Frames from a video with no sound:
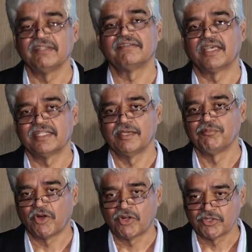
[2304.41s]
He is neither
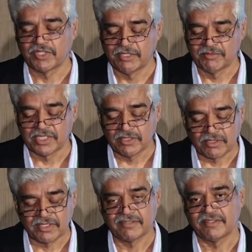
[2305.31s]
empowered to deal with it
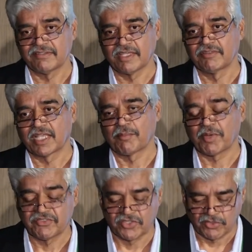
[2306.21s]
nor does he have the
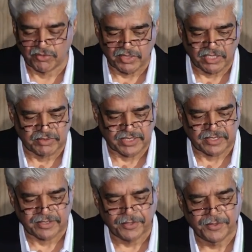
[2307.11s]
capacity to deal with it.